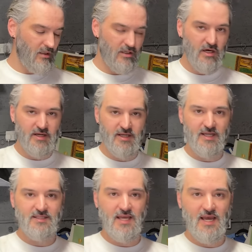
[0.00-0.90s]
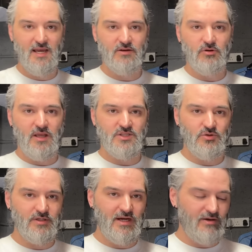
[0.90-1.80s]
I cut the kid's hair, got that
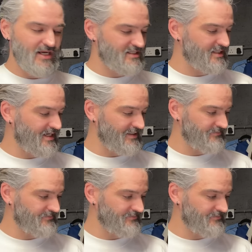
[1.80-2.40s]
sorted out yesterday